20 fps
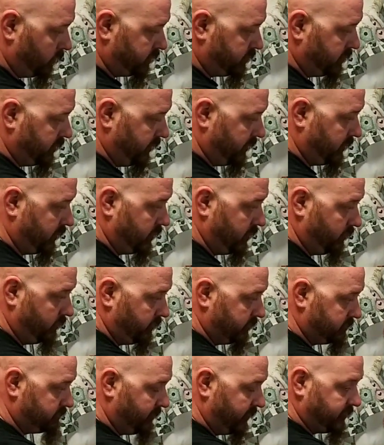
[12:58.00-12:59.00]
what you need to do
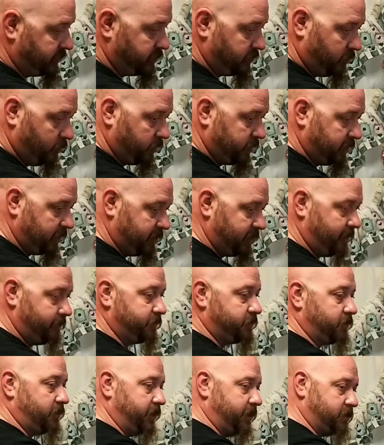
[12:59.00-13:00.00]
is make sure what the
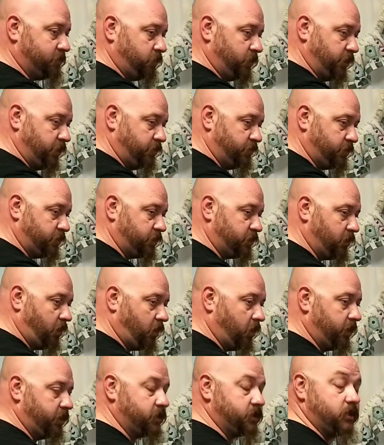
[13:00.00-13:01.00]
temperature is when you
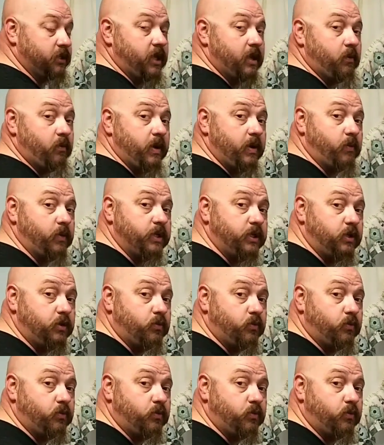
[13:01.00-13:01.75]
start, so that way when